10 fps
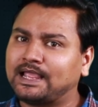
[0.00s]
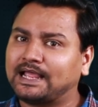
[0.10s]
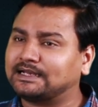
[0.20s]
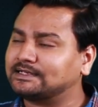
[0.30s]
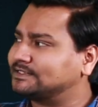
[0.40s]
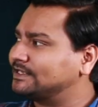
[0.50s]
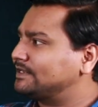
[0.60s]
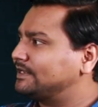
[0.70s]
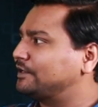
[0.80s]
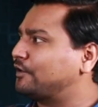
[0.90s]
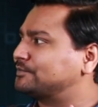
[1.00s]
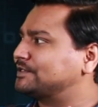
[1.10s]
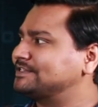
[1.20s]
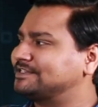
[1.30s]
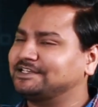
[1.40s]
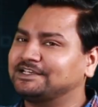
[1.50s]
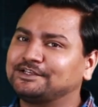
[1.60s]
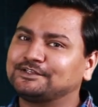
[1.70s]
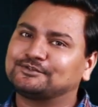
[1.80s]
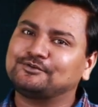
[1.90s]
And that is there in option C.
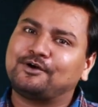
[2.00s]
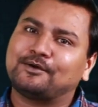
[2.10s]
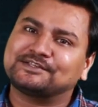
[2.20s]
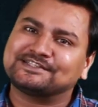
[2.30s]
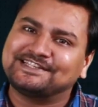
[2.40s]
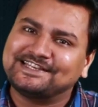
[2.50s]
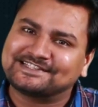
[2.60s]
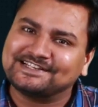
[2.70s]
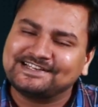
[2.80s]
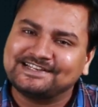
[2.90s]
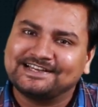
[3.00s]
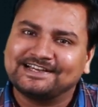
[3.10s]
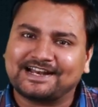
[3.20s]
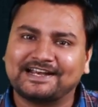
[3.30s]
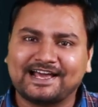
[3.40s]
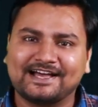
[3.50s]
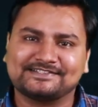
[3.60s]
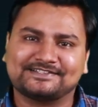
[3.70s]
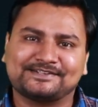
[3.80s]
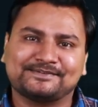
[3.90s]
So option C is the right
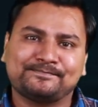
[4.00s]
answer.